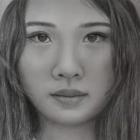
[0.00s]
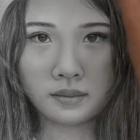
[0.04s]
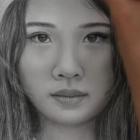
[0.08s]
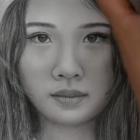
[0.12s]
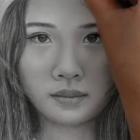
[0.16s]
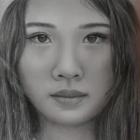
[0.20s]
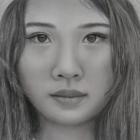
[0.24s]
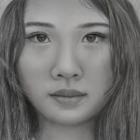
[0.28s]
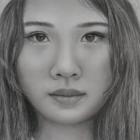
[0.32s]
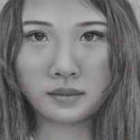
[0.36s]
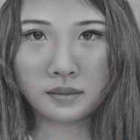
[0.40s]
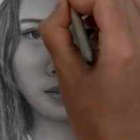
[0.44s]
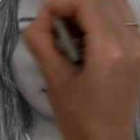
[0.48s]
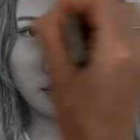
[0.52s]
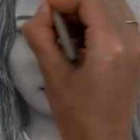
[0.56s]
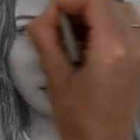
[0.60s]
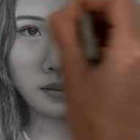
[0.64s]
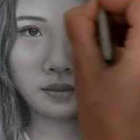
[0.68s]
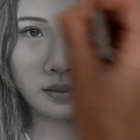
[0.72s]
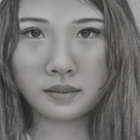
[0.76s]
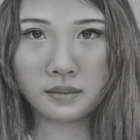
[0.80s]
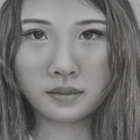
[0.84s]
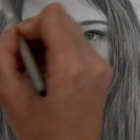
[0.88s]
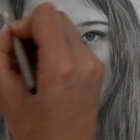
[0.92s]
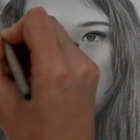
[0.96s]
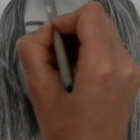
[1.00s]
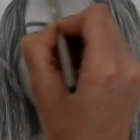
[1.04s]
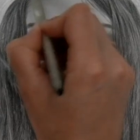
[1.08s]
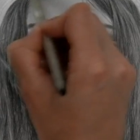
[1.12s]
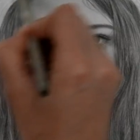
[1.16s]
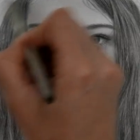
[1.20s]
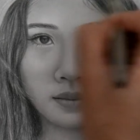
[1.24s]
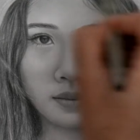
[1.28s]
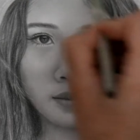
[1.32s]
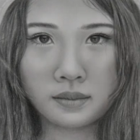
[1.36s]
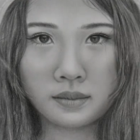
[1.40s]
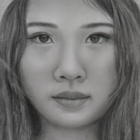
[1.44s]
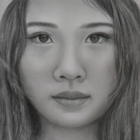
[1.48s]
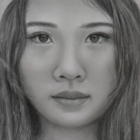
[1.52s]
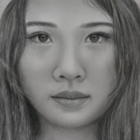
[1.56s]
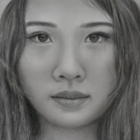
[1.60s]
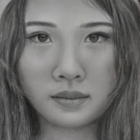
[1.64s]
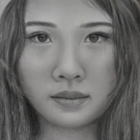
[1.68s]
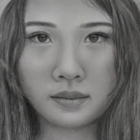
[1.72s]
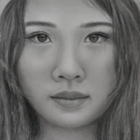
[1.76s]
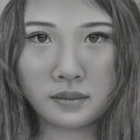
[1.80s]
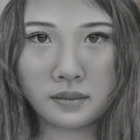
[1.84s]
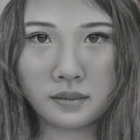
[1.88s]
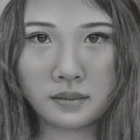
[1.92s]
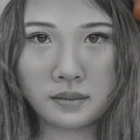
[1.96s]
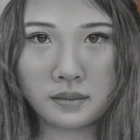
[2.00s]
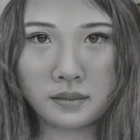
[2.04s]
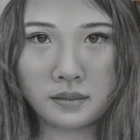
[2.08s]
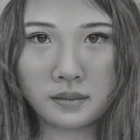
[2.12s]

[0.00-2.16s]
[no speech]